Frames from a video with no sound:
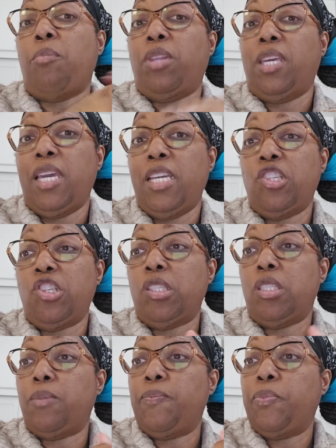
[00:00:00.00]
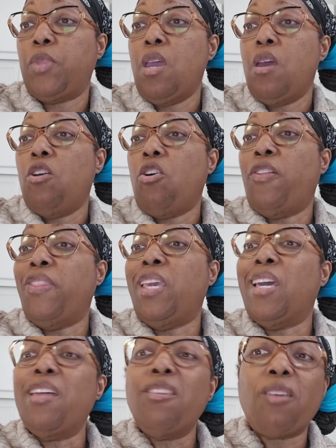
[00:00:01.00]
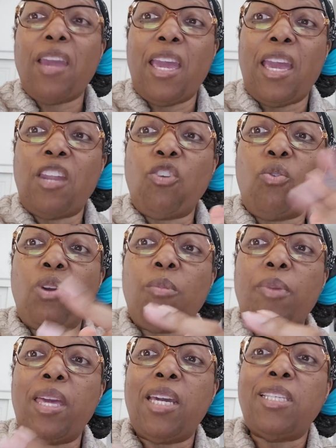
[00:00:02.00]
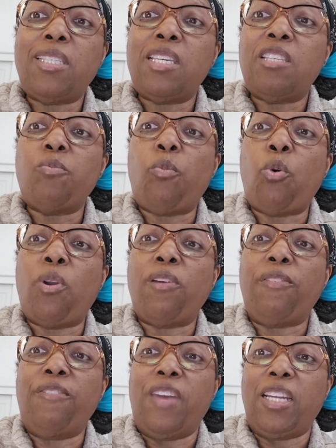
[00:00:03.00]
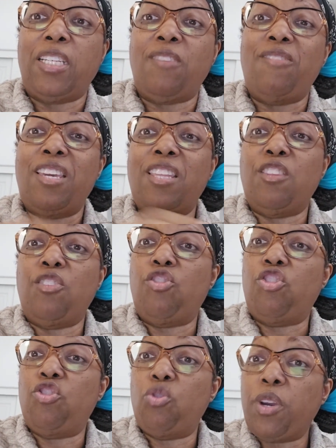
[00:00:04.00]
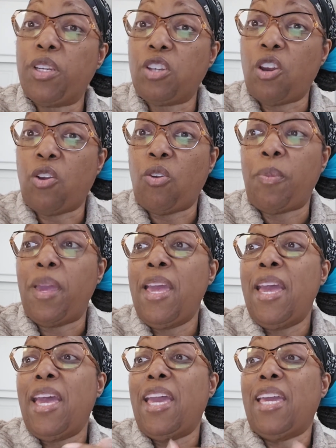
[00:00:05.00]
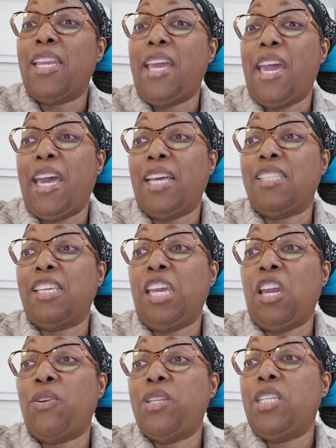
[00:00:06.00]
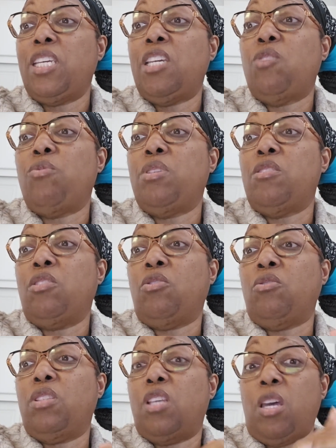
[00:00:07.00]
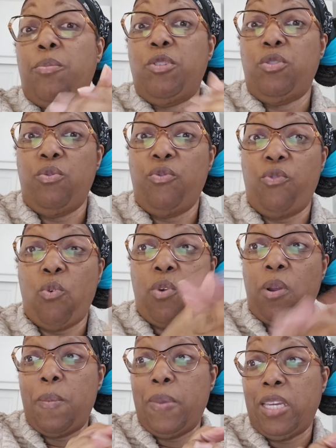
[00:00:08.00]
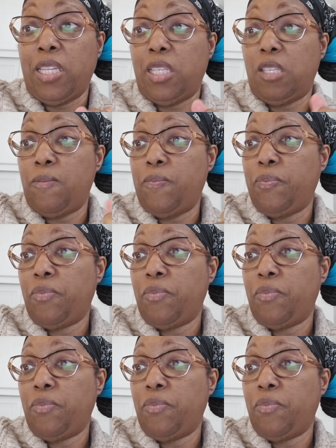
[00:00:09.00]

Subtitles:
applications. On the other hand, Grubex is more effective in the short term and has guaranteed results up to 4 months.